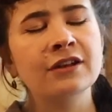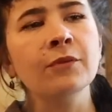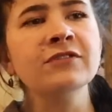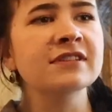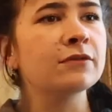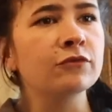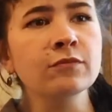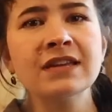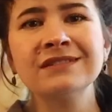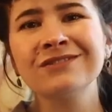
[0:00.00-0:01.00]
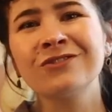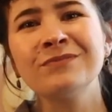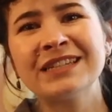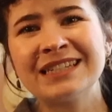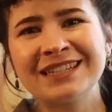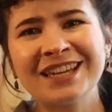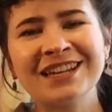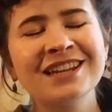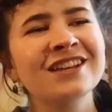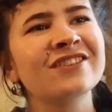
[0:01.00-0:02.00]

And obviously the room isn't completely done.